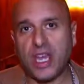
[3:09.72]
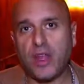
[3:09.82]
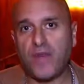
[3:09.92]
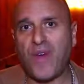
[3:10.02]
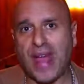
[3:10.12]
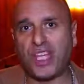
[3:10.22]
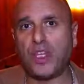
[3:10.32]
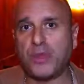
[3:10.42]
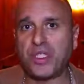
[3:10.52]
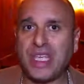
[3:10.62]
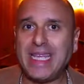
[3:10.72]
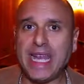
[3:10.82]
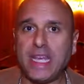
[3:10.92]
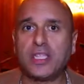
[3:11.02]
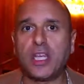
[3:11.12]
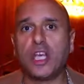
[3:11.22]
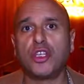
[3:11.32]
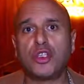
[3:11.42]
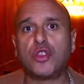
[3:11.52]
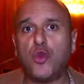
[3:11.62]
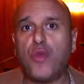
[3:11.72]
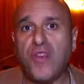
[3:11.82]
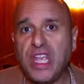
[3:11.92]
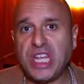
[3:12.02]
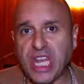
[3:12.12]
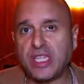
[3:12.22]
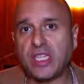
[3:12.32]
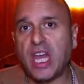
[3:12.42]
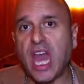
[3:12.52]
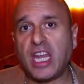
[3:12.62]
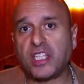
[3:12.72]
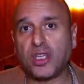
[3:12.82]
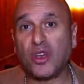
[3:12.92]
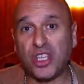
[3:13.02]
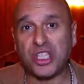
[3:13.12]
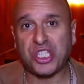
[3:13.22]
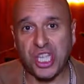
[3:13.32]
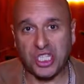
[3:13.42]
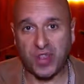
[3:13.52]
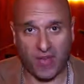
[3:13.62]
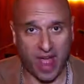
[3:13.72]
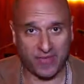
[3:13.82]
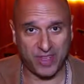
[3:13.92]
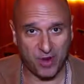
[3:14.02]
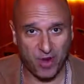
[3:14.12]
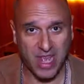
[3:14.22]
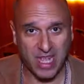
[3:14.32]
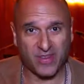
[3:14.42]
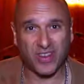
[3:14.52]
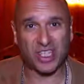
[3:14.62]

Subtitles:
it, vacuum seal it, sous vide it, and it's cooked at 65 degrees for